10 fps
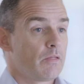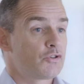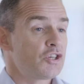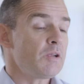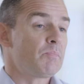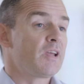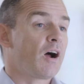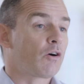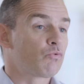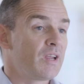The G D P
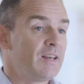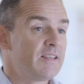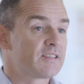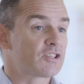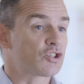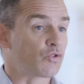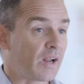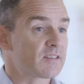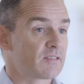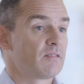R really
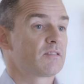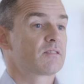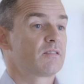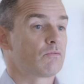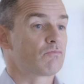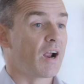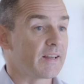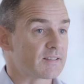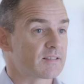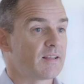strengthens the
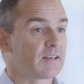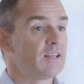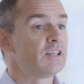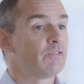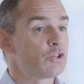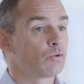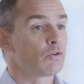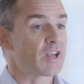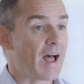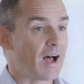rights that
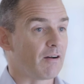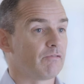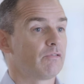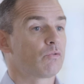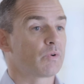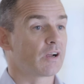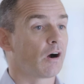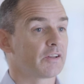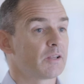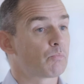individuals have
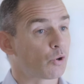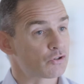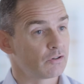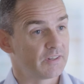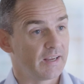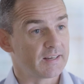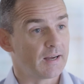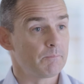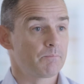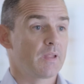regarding personal
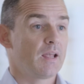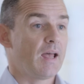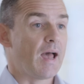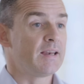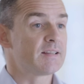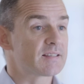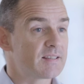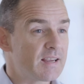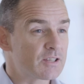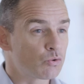data, and it
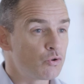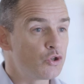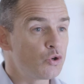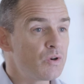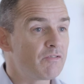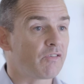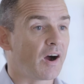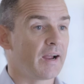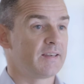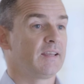seeks to
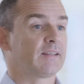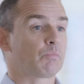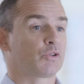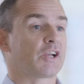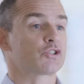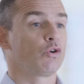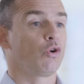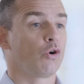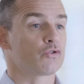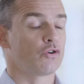unify data
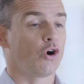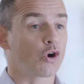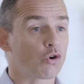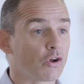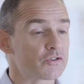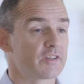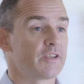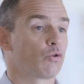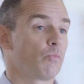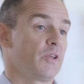protection laws across
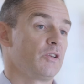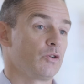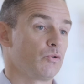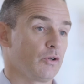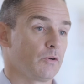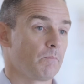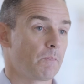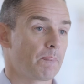the European Union.